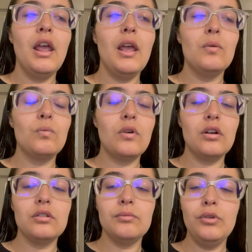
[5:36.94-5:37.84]
and
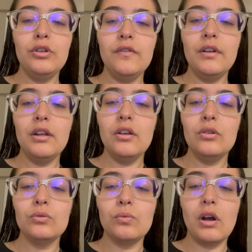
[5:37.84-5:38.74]
watch some YouTube
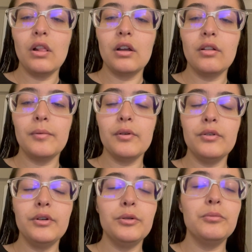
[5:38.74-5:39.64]
videos while I clean my
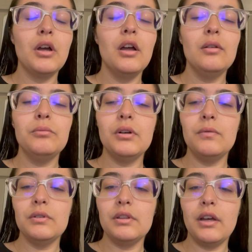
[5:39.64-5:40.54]
room. But
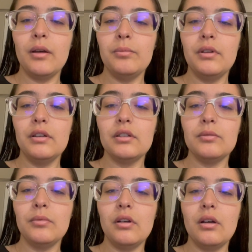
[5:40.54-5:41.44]
with that being
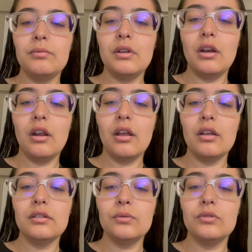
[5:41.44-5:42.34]
said, my update, I
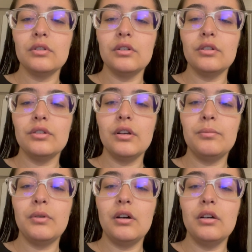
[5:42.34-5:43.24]
guess, over later. So yeah,
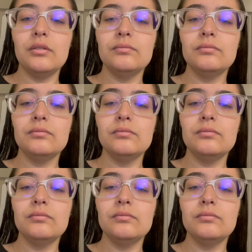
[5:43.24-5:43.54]
bye.